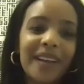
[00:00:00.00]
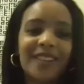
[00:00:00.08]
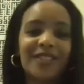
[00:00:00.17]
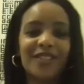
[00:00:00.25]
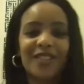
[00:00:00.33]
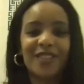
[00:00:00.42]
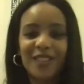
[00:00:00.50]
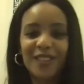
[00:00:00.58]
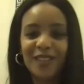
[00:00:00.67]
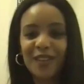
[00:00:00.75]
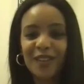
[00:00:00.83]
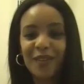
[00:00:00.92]
gosh,
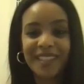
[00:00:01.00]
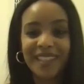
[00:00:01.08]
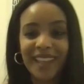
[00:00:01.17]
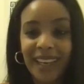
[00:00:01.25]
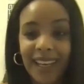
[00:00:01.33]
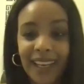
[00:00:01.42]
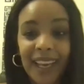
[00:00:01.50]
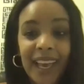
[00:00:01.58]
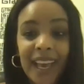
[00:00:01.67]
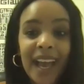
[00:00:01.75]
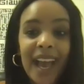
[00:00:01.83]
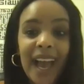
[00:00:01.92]
so exciting.
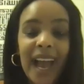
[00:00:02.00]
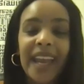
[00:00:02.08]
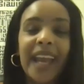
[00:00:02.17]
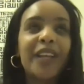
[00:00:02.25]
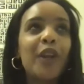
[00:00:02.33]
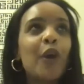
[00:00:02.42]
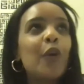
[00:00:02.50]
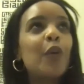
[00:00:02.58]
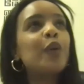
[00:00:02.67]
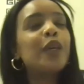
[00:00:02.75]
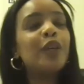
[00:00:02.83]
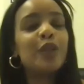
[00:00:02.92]
And I
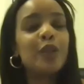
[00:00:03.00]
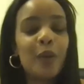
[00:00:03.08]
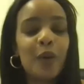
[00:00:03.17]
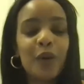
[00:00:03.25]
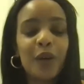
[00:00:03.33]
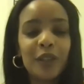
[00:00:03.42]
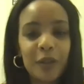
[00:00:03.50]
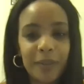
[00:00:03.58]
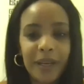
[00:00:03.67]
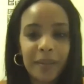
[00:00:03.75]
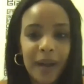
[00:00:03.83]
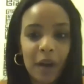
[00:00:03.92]
know you spoke a little
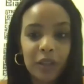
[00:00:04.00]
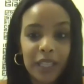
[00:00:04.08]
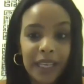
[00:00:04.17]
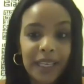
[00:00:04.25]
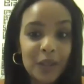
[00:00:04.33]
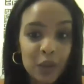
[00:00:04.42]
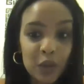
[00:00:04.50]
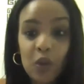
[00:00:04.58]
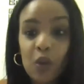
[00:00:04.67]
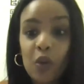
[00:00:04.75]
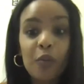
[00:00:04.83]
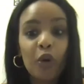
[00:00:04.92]
bit about like
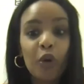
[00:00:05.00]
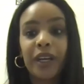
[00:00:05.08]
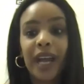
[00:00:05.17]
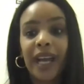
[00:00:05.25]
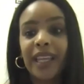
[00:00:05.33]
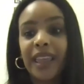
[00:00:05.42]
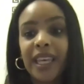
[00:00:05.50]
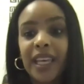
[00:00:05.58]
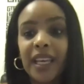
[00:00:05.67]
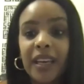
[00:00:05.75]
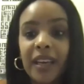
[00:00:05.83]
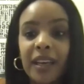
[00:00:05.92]
school board. I
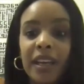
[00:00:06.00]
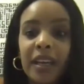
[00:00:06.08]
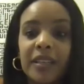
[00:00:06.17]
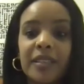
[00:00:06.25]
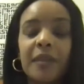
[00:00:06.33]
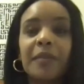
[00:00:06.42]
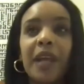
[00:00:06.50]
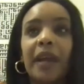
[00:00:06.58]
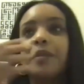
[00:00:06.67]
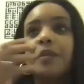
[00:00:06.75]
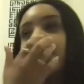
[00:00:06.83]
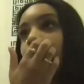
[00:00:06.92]
think
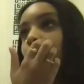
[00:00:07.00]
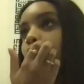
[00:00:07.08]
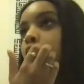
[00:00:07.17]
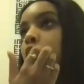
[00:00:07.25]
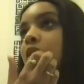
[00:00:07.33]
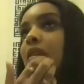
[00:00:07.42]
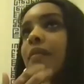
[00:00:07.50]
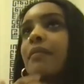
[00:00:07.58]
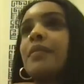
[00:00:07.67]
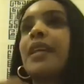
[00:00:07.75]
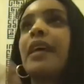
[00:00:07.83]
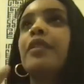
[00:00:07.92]
sometimes folks
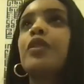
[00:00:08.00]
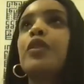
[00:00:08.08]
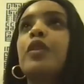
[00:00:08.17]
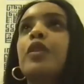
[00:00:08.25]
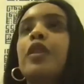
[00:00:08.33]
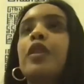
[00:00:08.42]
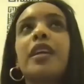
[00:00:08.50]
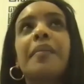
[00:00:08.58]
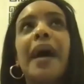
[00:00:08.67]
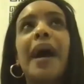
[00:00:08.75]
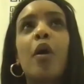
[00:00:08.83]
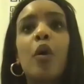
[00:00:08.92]
tend to think
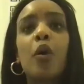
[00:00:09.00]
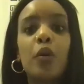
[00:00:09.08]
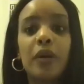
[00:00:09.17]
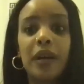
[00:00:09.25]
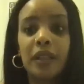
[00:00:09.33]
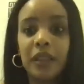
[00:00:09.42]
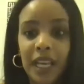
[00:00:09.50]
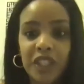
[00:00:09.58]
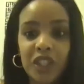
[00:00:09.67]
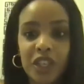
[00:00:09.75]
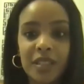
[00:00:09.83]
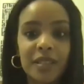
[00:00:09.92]
about
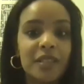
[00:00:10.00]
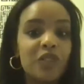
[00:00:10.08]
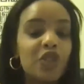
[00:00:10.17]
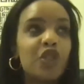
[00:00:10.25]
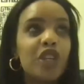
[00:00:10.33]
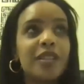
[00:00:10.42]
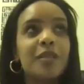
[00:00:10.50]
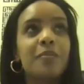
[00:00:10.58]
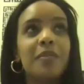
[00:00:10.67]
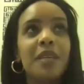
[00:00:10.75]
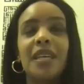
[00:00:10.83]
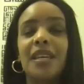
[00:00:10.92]
elections as just
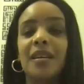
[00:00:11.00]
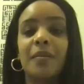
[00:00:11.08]
being